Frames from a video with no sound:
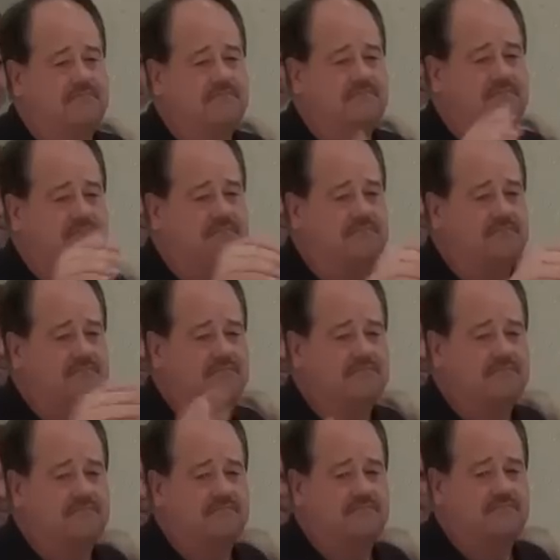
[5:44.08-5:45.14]

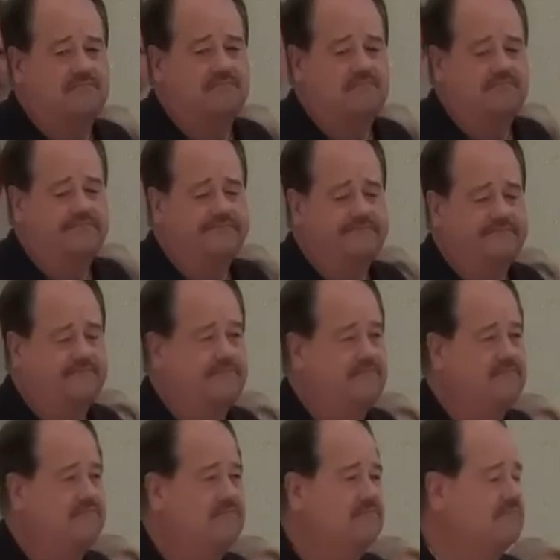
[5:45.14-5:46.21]

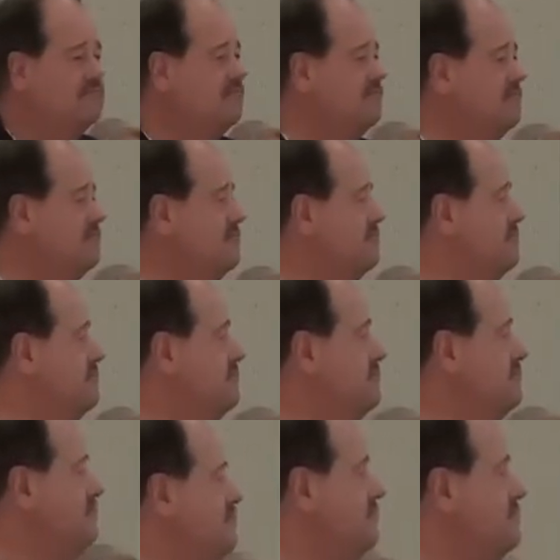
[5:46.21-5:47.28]

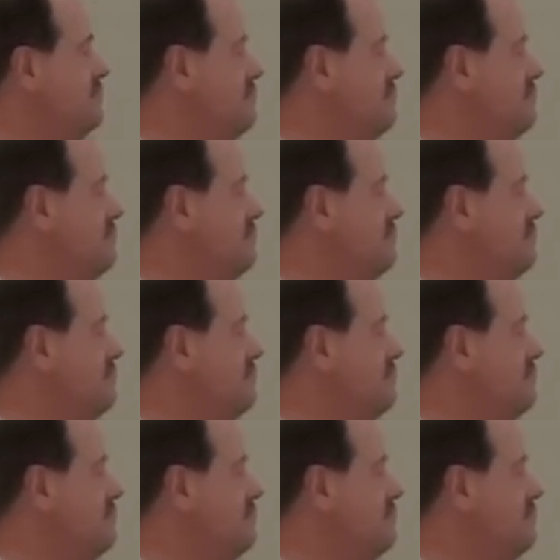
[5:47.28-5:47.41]
(not speaking)